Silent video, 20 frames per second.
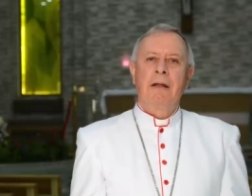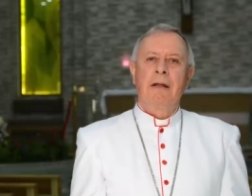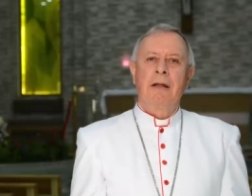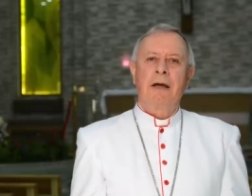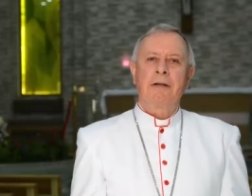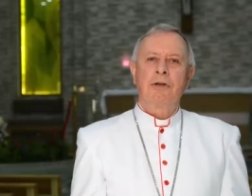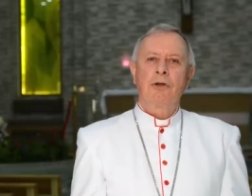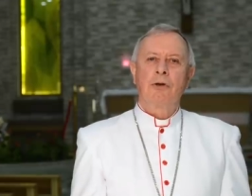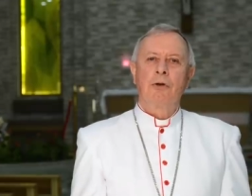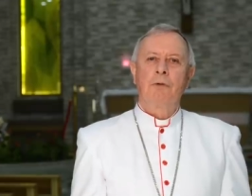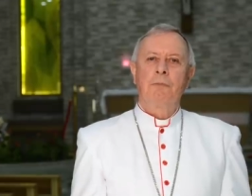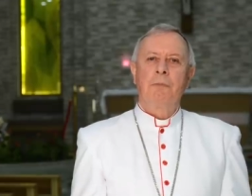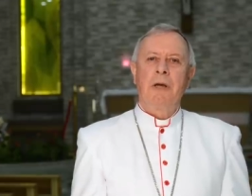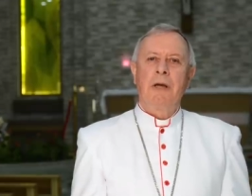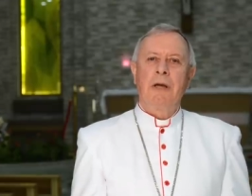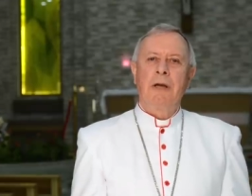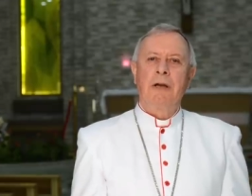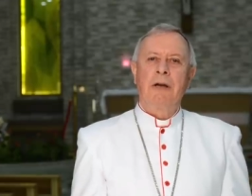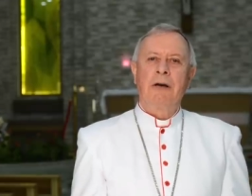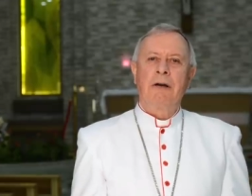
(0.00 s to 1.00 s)
That should
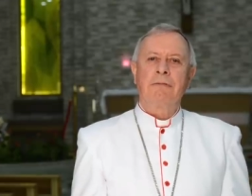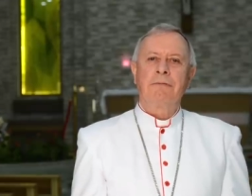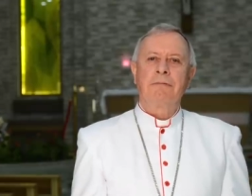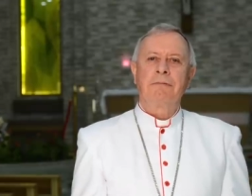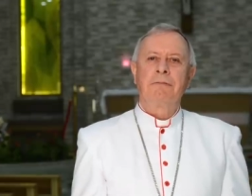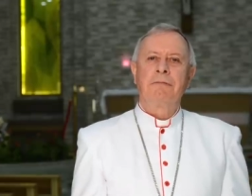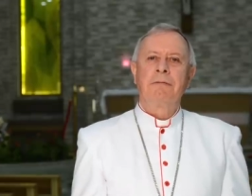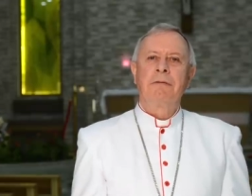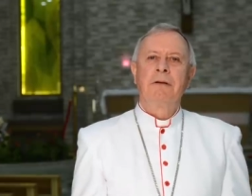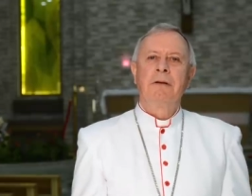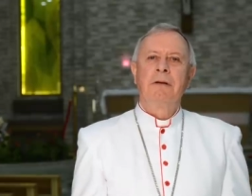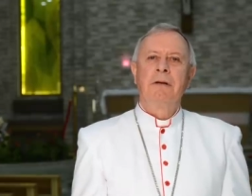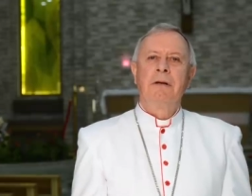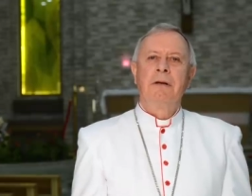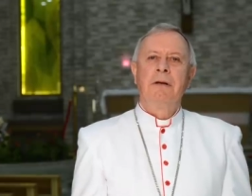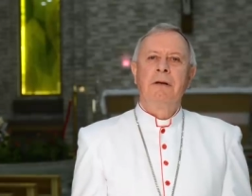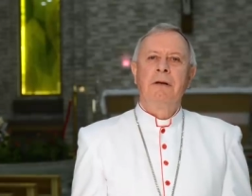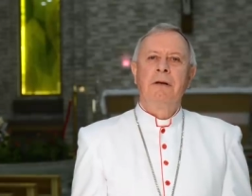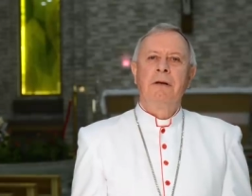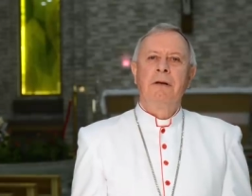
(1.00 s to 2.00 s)
be enough
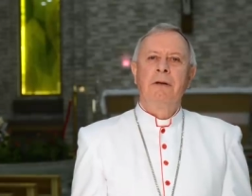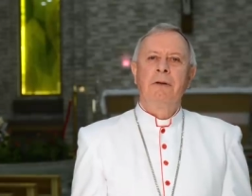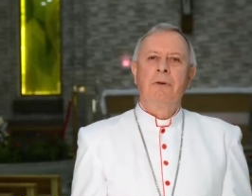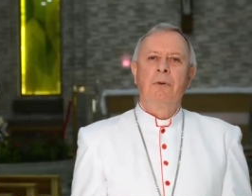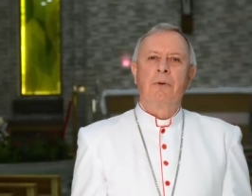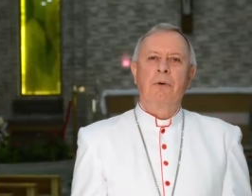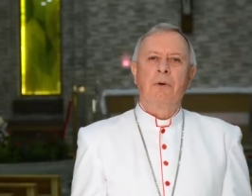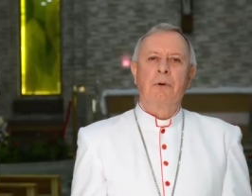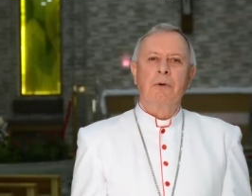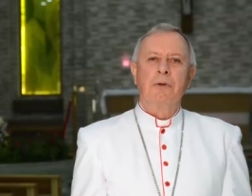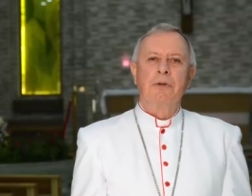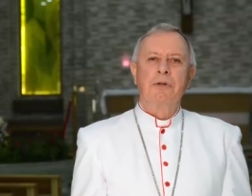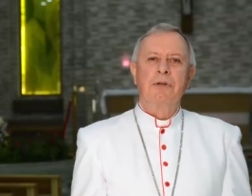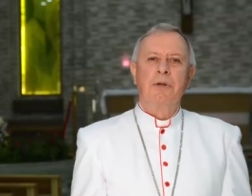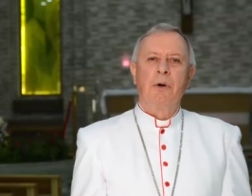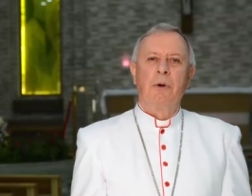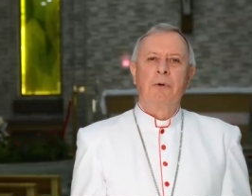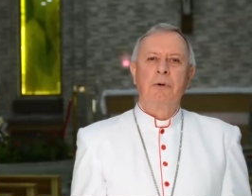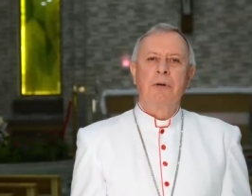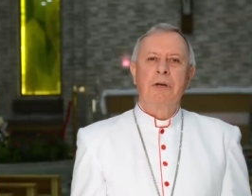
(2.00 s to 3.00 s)
to
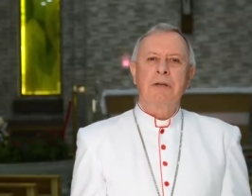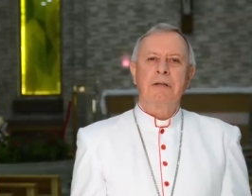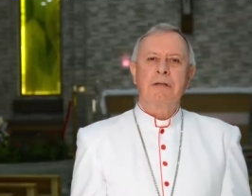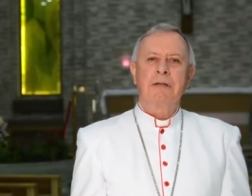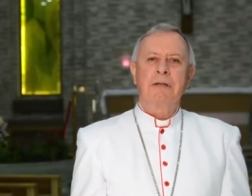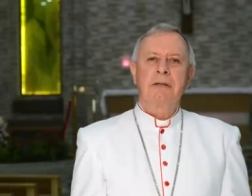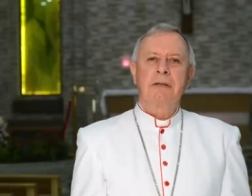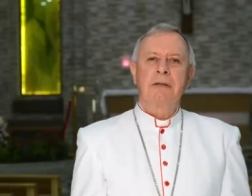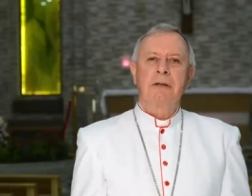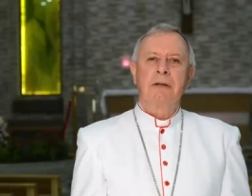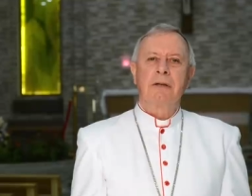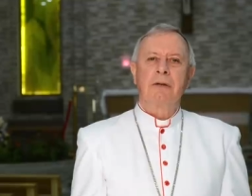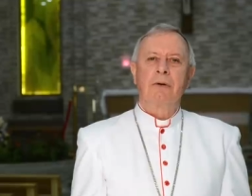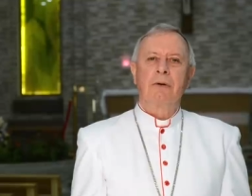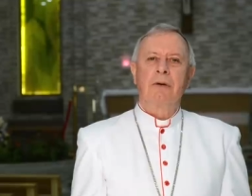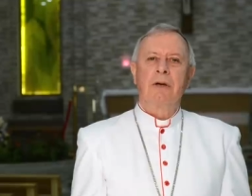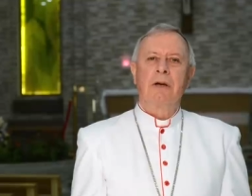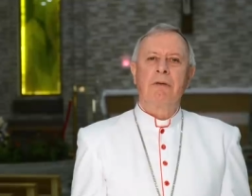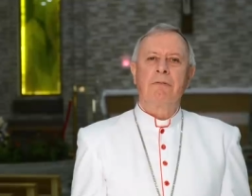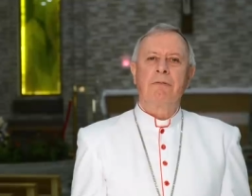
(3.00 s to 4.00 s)
console us and
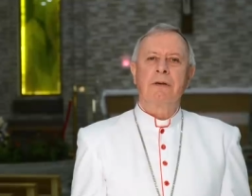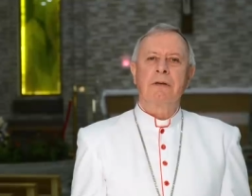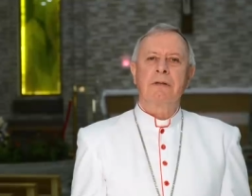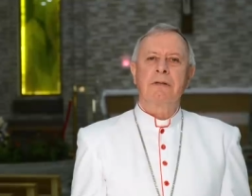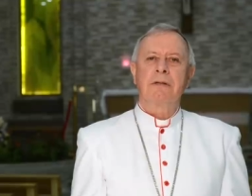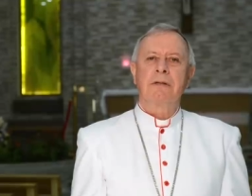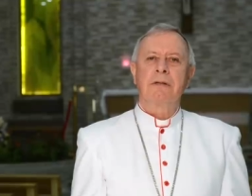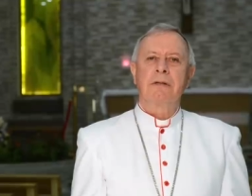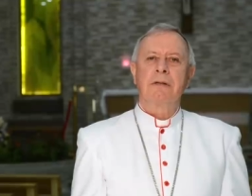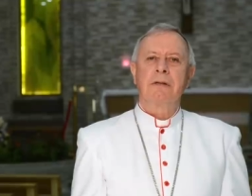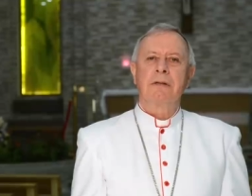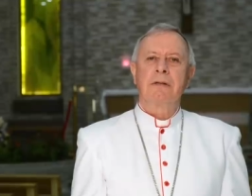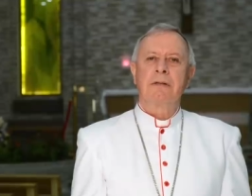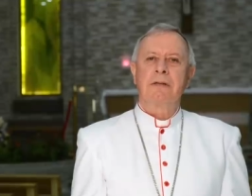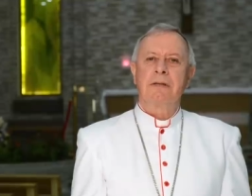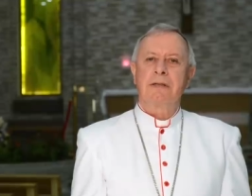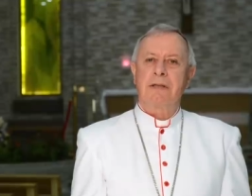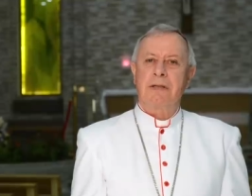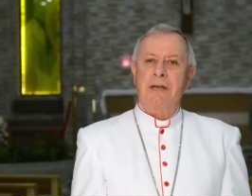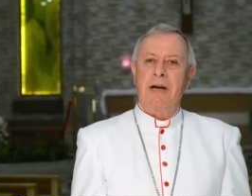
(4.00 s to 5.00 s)
to give us
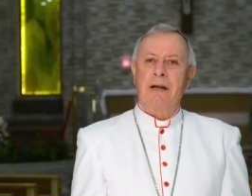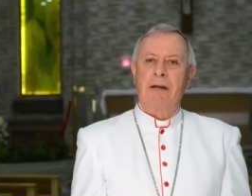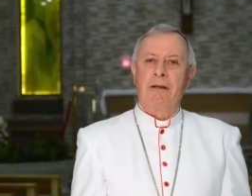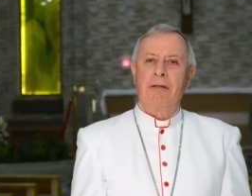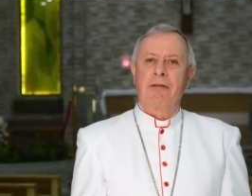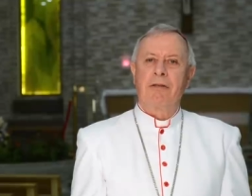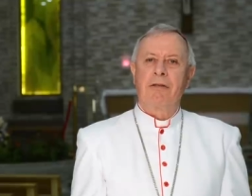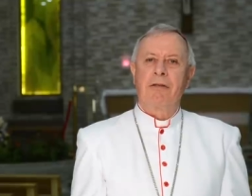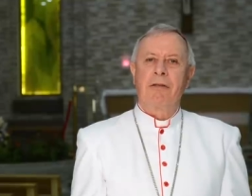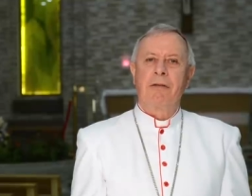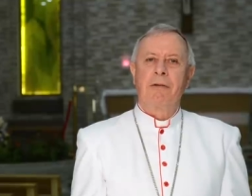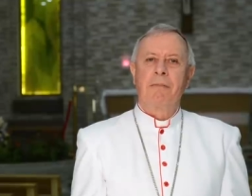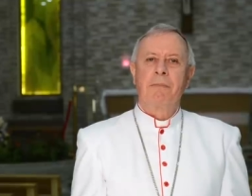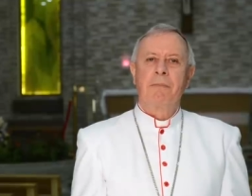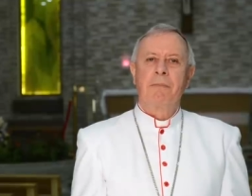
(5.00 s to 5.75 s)
strength.